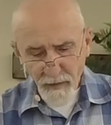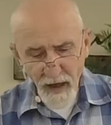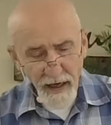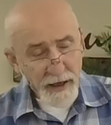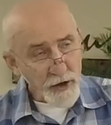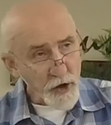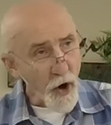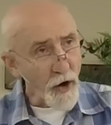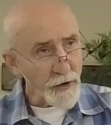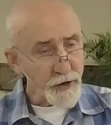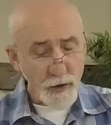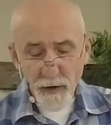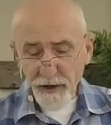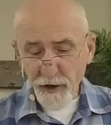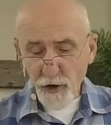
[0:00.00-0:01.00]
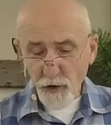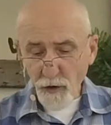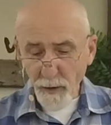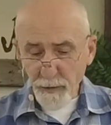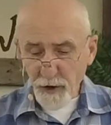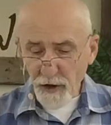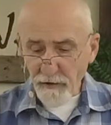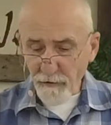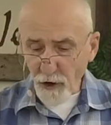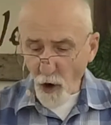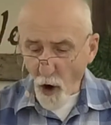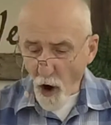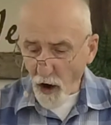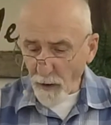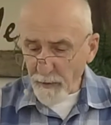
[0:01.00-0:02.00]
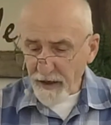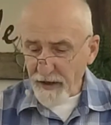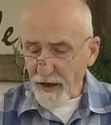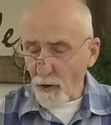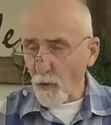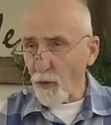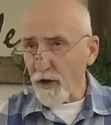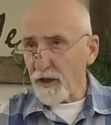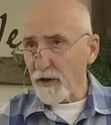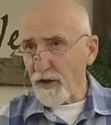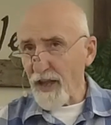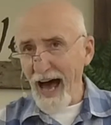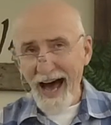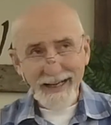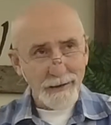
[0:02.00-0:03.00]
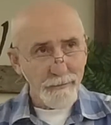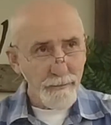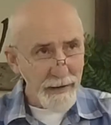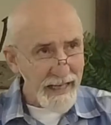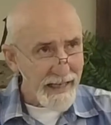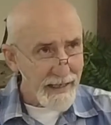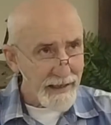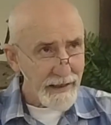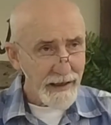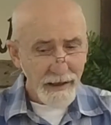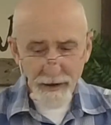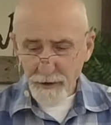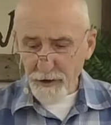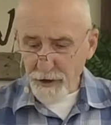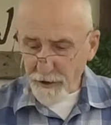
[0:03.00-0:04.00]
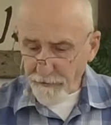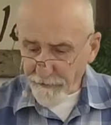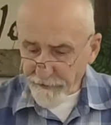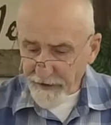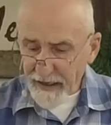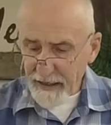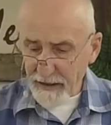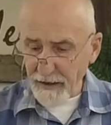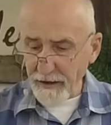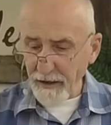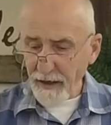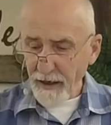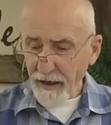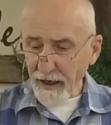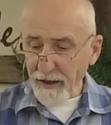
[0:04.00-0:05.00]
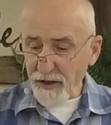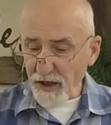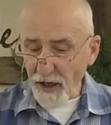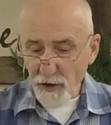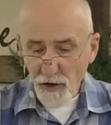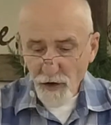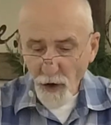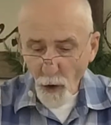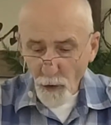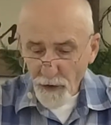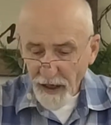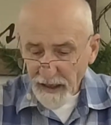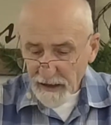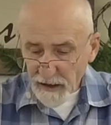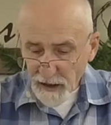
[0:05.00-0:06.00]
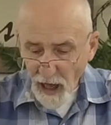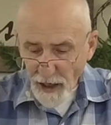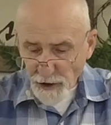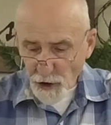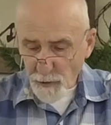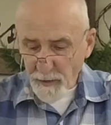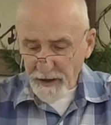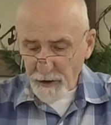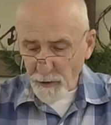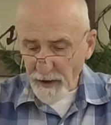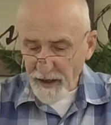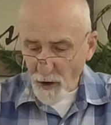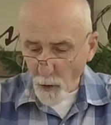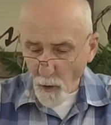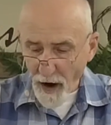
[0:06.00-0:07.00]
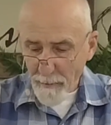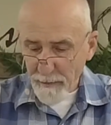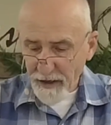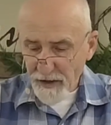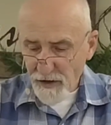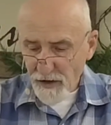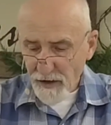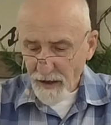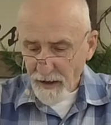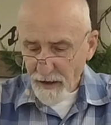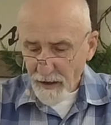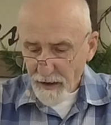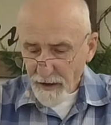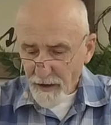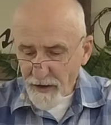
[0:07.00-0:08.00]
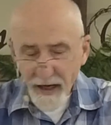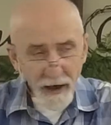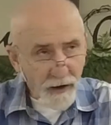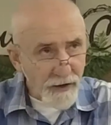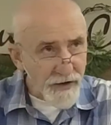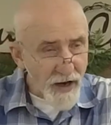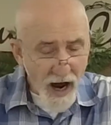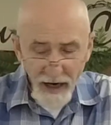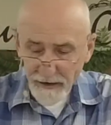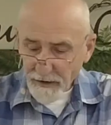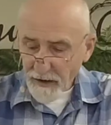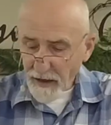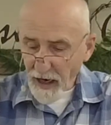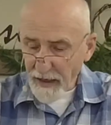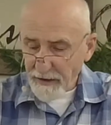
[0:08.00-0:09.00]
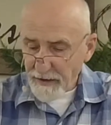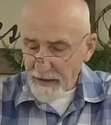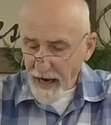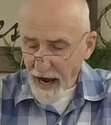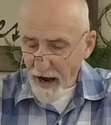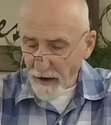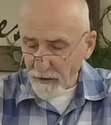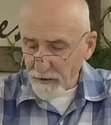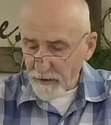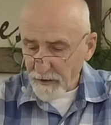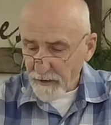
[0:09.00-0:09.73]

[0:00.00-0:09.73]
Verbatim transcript: It's also a description of an army that will not be defeated. It says, though they lunge between the weapons, they are not cut down.